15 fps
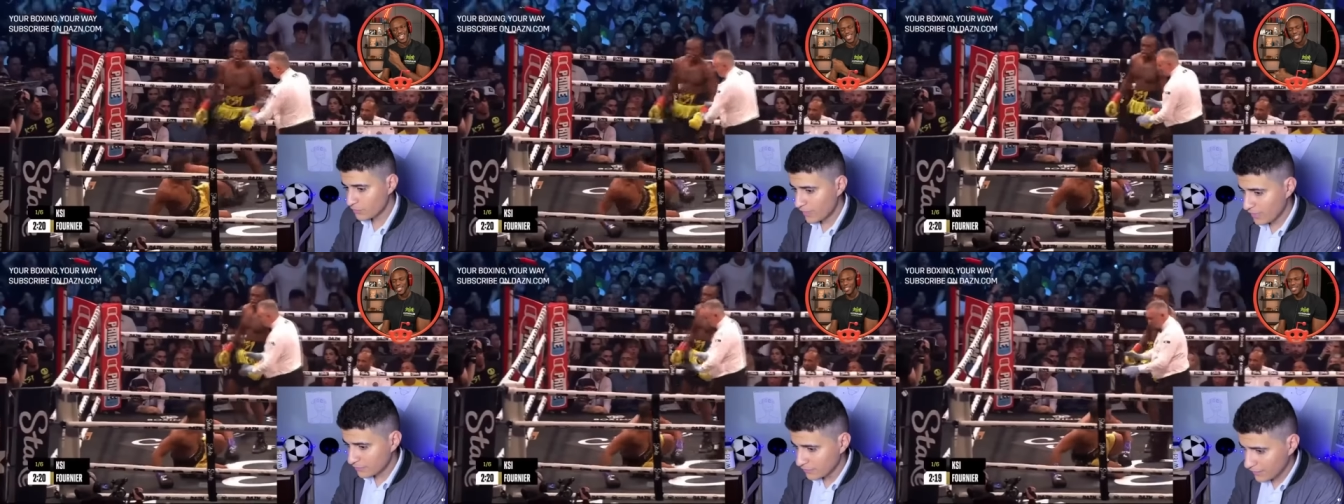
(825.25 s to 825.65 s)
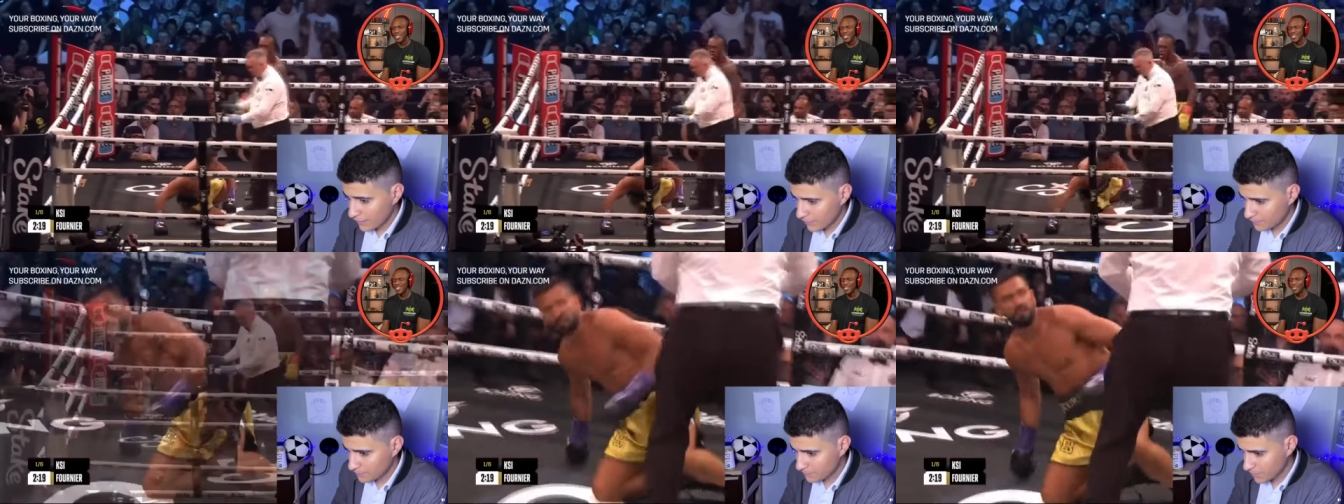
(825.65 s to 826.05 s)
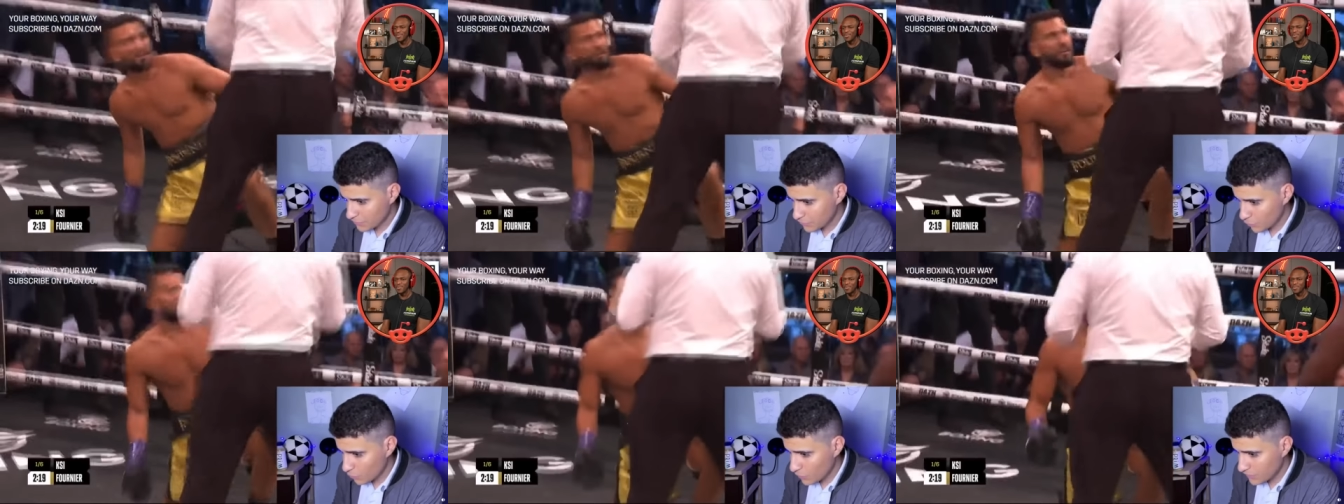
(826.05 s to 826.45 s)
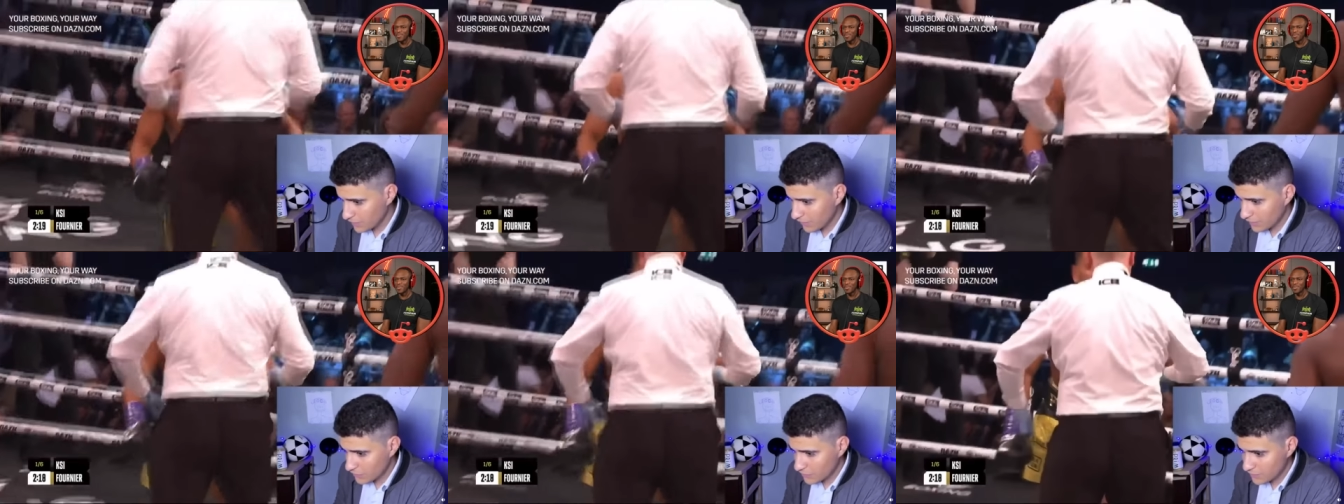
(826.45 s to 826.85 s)
ground like a, a toy
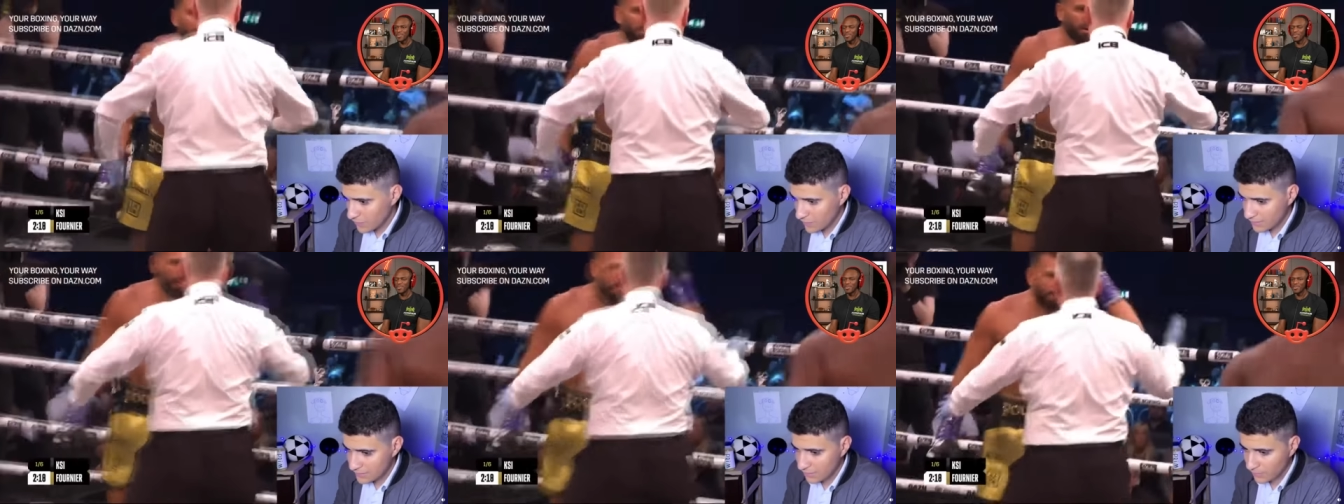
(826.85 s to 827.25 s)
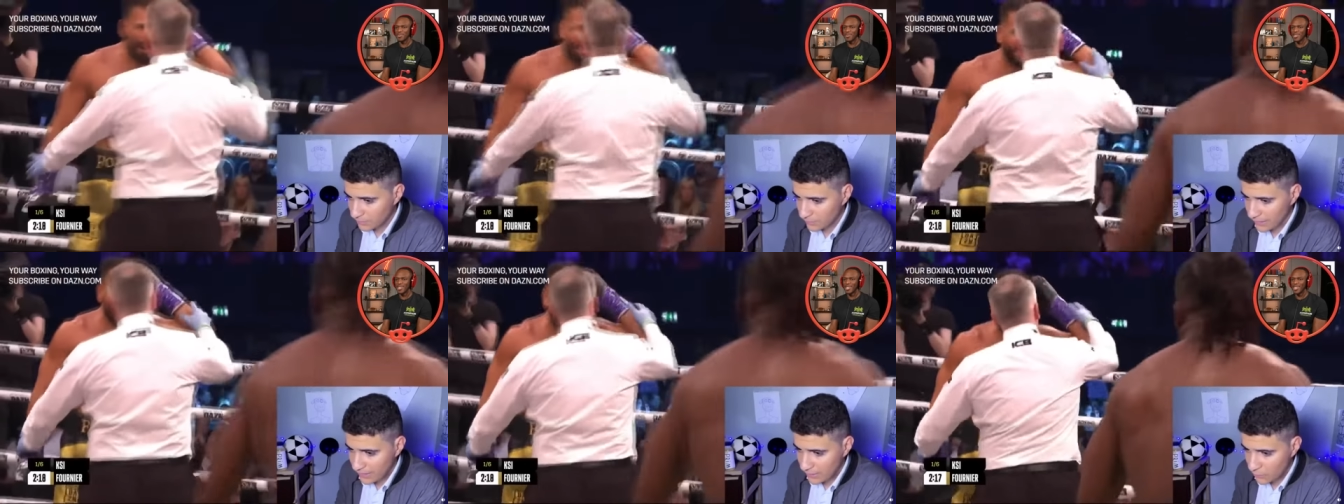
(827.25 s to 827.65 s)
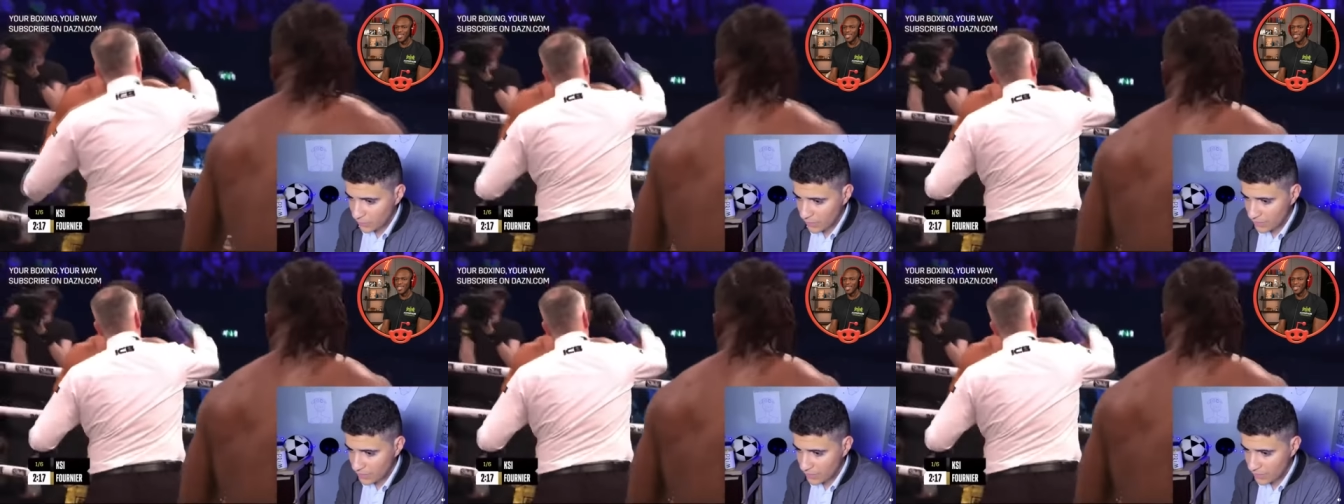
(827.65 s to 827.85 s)
that he just got done playing